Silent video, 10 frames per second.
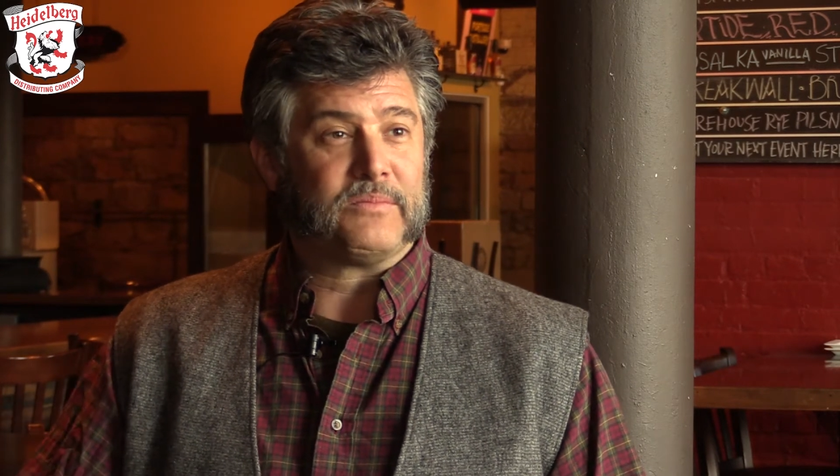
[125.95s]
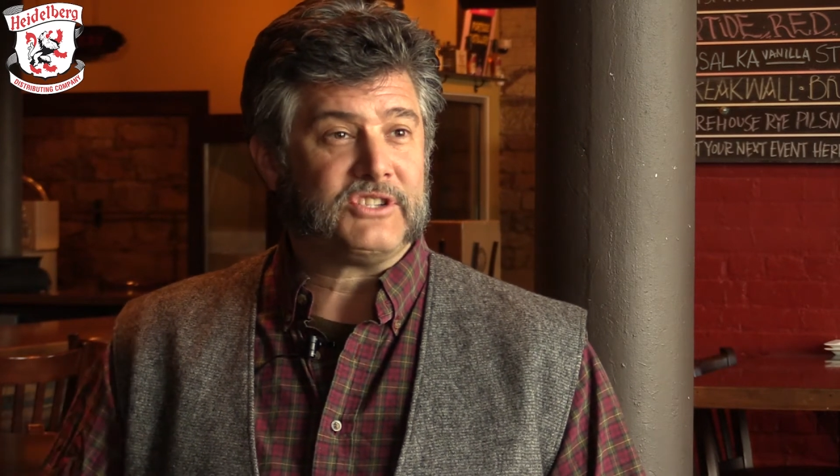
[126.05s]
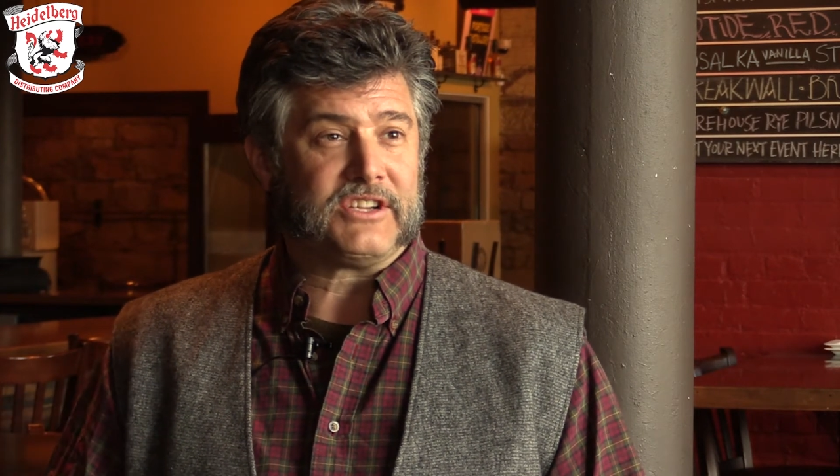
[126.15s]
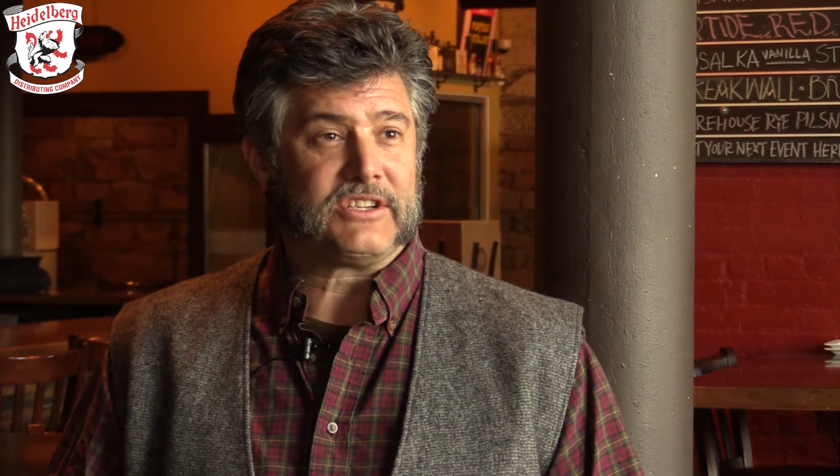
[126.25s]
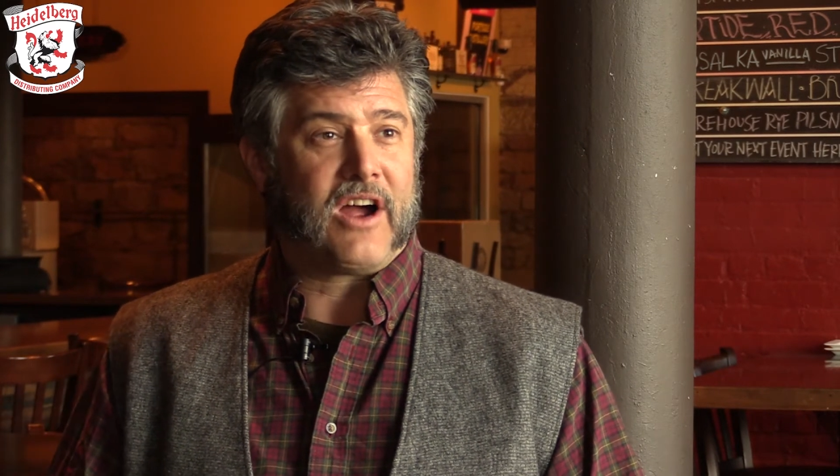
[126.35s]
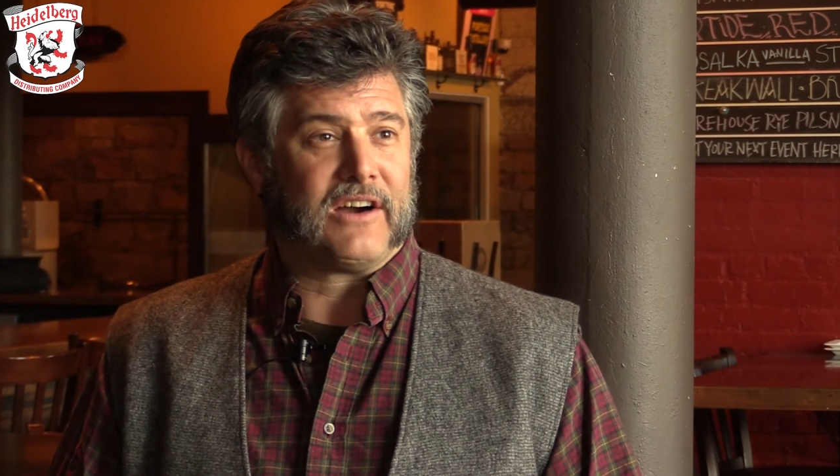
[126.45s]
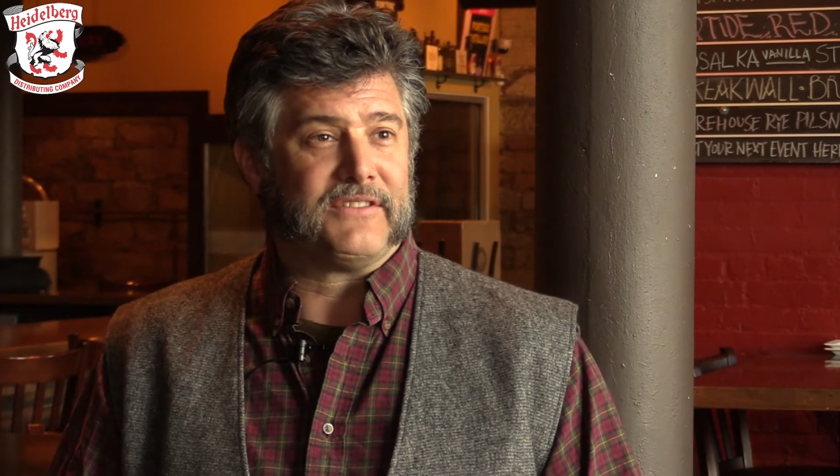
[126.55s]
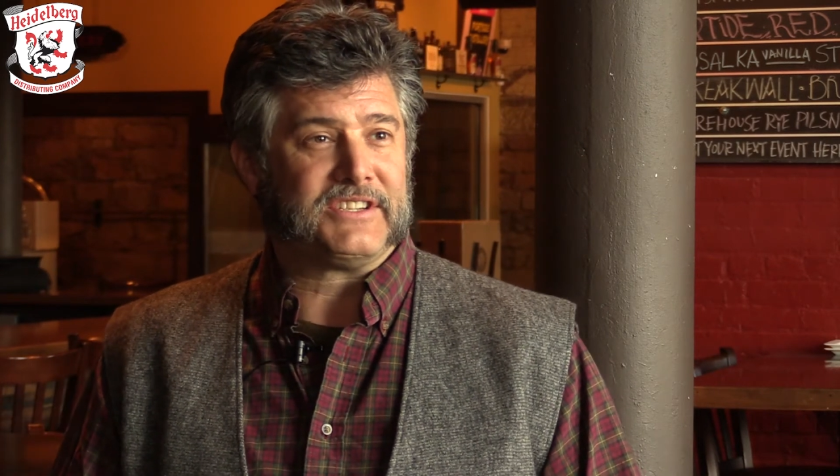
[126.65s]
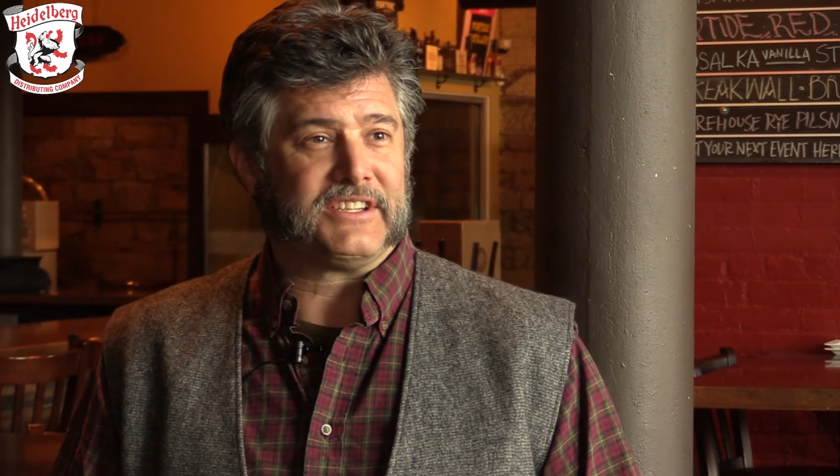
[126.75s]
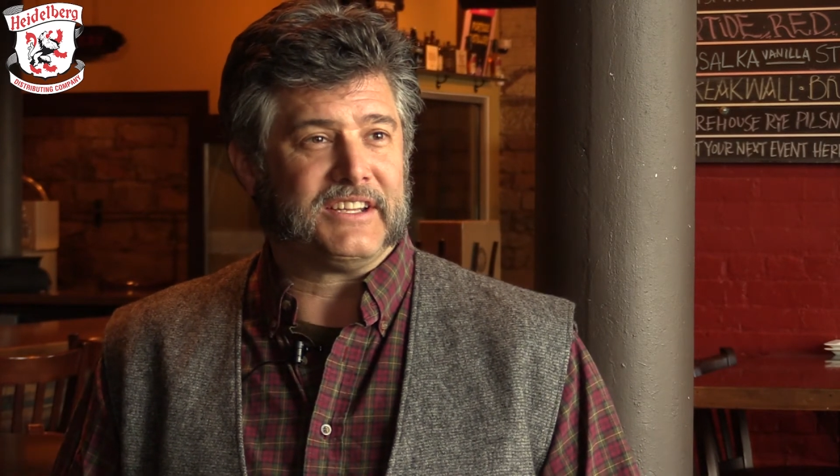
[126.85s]
just
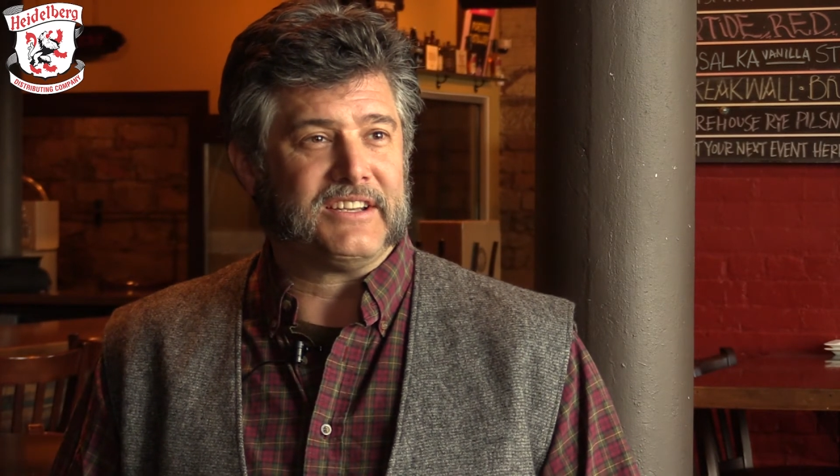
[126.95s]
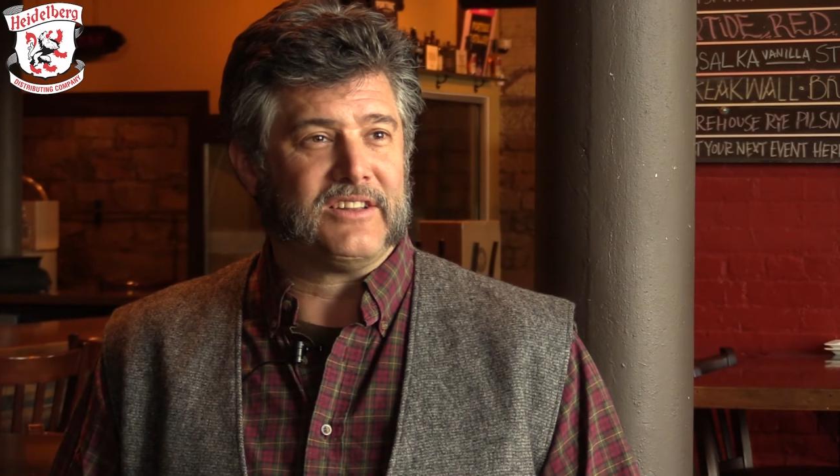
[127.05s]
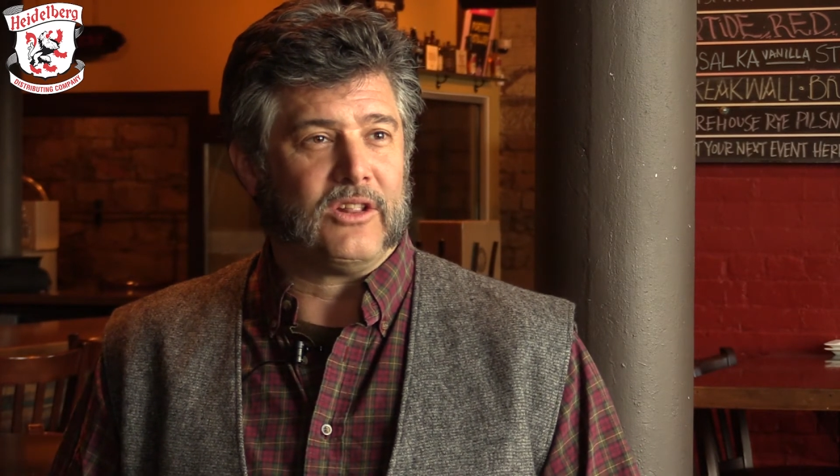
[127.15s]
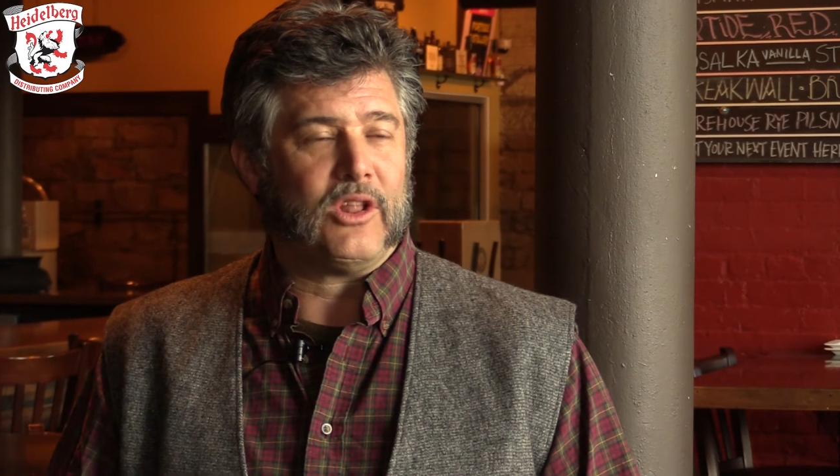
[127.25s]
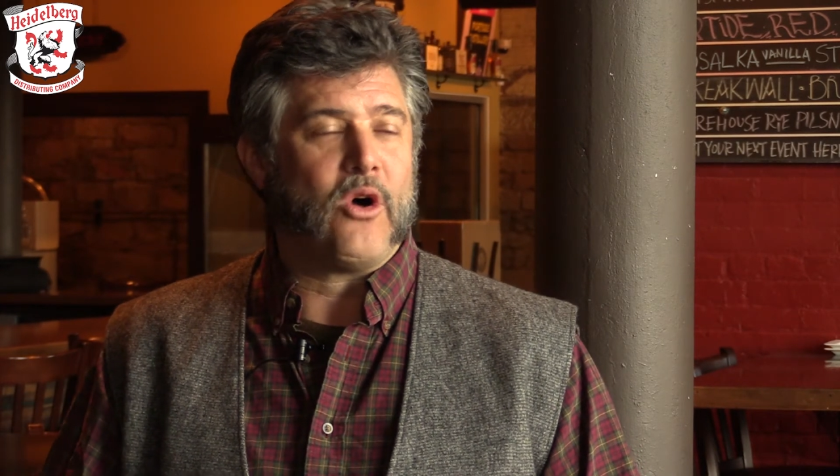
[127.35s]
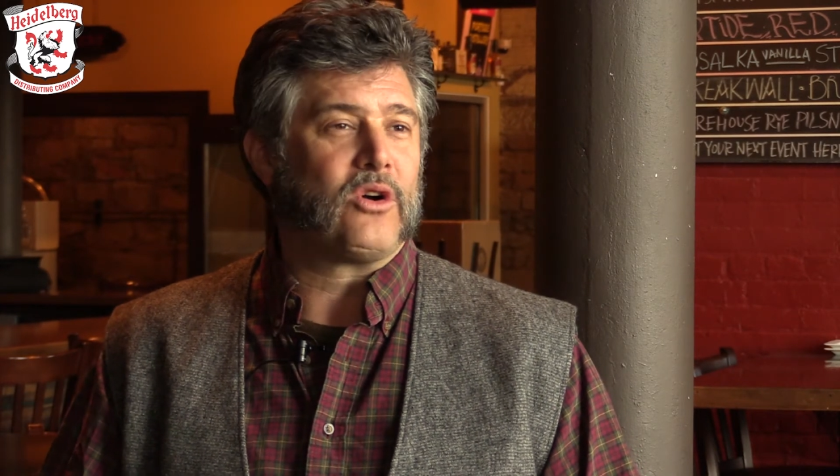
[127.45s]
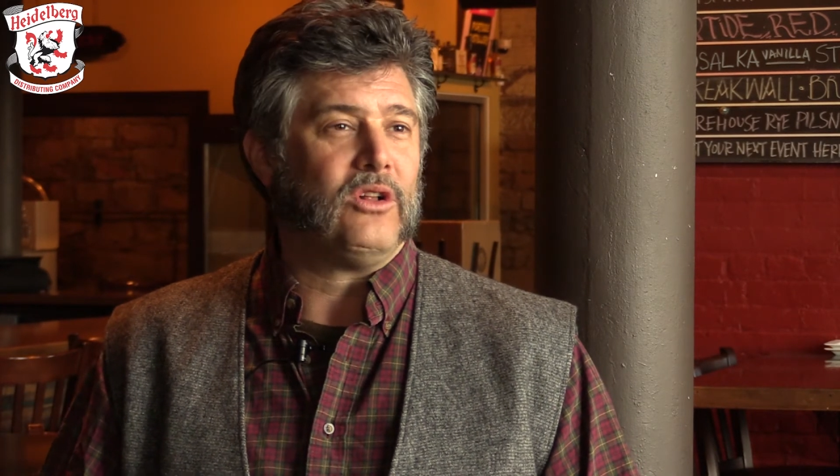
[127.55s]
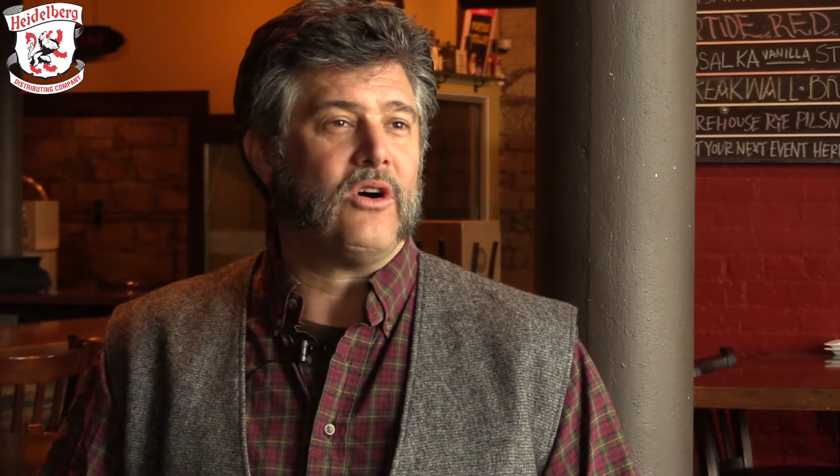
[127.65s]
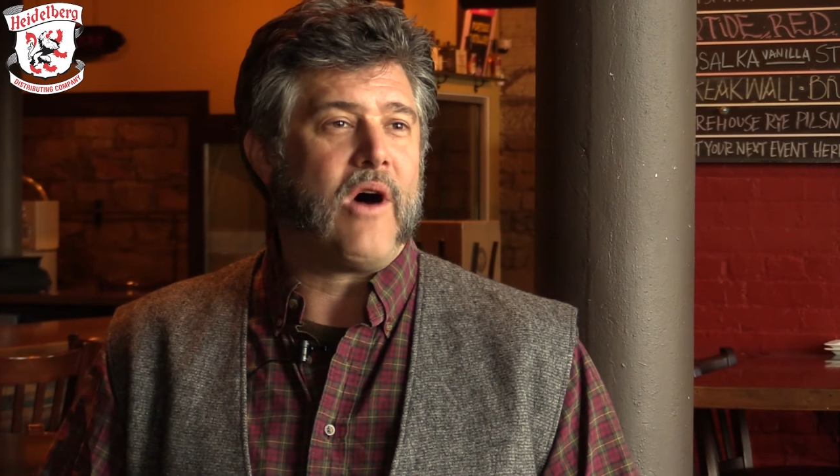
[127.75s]
harvested local